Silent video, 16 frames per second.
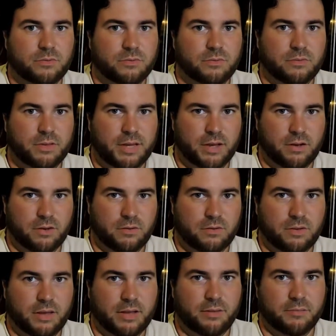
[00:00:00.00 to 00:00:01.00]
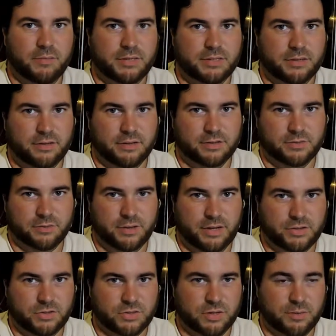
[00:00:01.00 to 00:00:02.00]
Leon and Matilda's
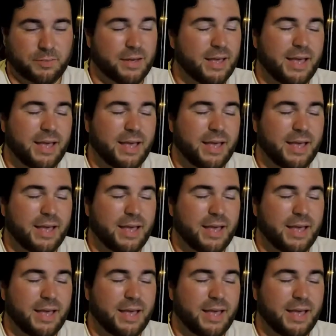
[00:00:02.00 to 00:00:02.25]
relationship.